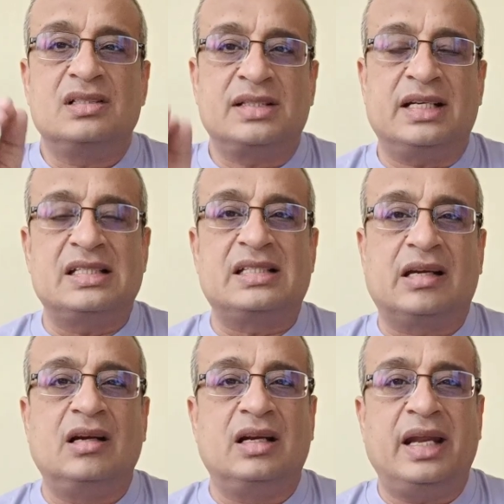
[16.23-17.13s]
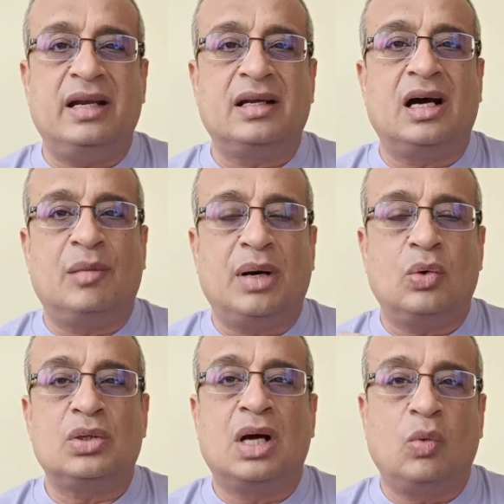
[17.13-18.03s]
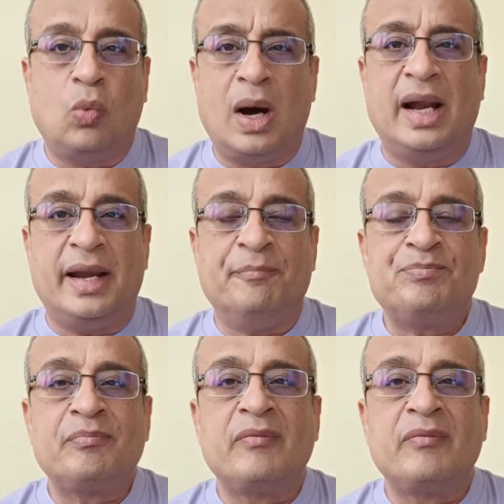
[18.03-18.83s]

statistical data about why